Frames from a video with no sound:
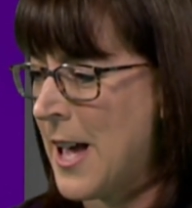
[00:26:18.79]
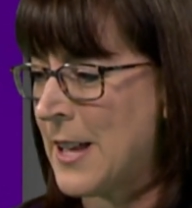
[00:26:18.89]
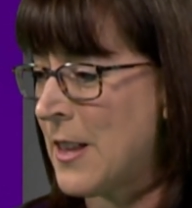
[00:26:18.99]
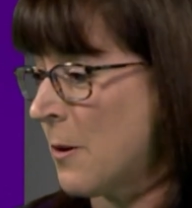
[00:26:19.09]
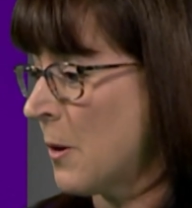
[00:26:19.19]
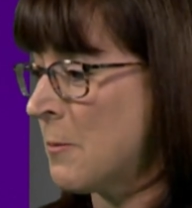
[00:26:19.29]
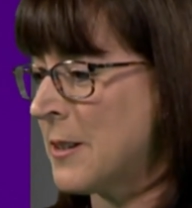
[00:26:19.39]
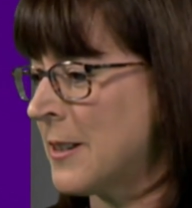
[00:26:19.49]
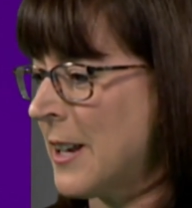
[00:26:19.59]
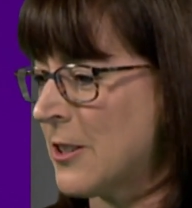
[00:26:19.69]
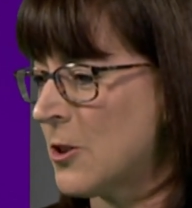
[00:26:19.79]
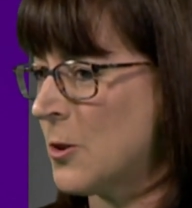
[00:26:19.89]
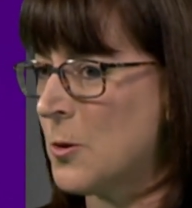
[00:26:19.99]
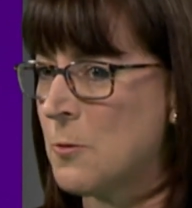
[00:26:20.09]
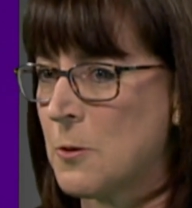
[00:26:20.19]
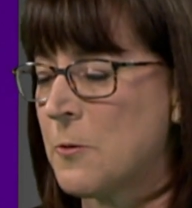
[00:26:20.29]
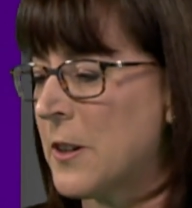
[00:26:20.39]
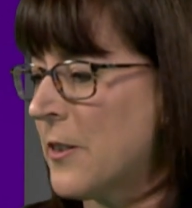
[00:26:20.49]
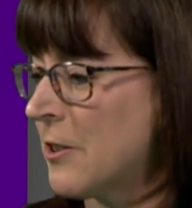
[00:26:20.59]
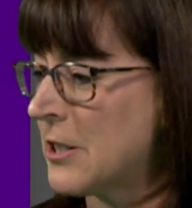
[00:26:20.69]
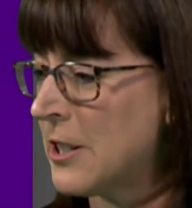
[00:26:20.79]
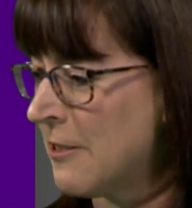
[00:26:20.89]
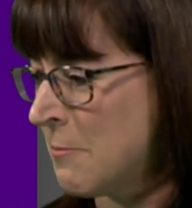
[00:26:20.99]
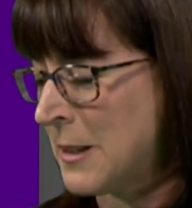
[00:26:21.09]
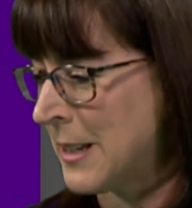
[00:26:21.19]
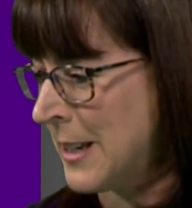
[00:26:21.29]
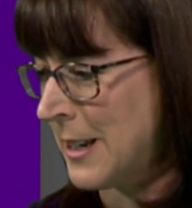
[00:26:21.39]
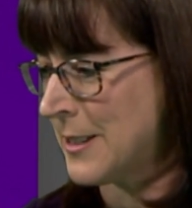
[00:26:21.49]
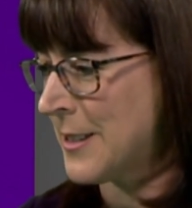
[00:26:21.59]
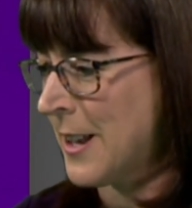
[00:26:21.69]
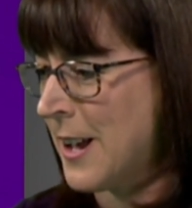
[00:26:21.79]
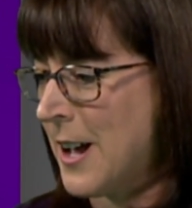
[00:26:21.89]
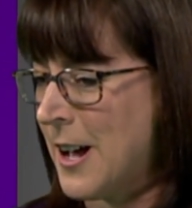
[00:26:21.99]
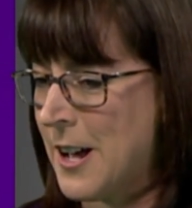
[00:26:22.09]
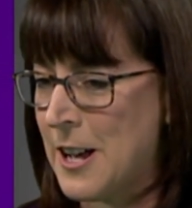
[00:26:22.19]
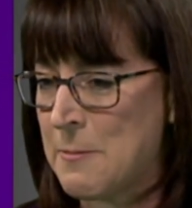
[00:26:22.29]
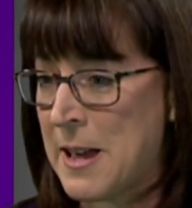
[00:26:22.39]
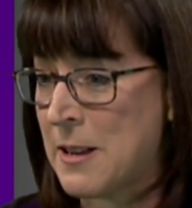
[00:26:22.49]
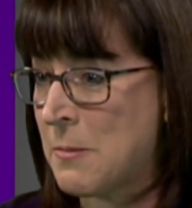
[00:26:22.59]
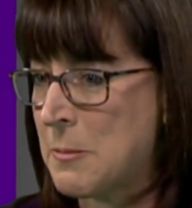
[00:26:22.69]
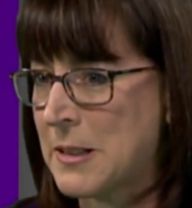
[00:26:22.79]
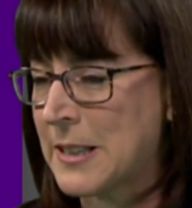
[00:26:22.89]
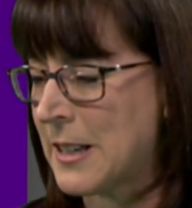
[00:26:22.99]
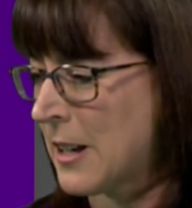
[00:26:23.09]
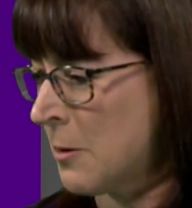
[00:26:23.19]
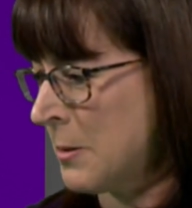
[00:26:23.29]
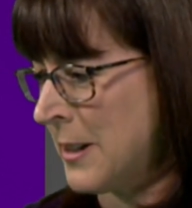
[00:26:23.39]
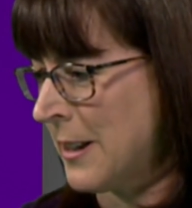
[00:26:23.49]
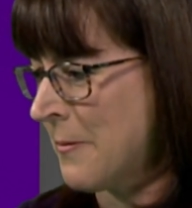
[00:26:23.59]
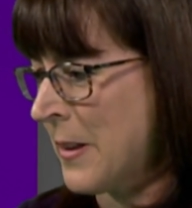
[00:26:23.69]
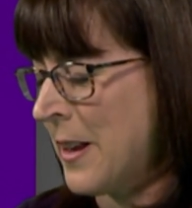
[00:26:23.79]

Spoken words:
and that women get to fulfill their achievement needs and maybe lead a company.